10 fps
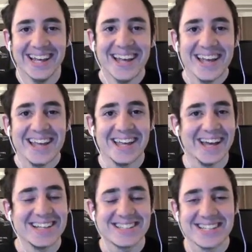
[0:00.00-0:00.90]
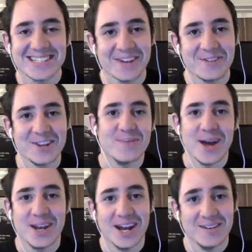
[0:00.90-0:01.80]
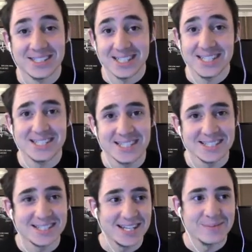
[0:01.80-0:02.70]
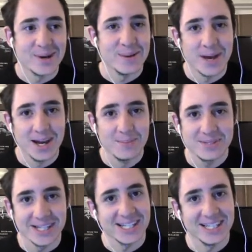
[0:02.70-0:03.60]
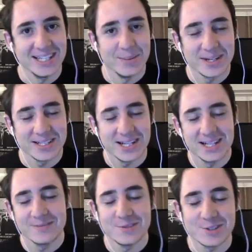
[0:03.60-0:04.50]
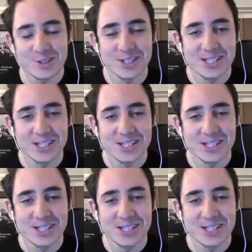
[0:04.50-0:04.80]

Yeah, it's definitely the meta now, isn't it? Is DMR meta, particularly the MXR, for sure.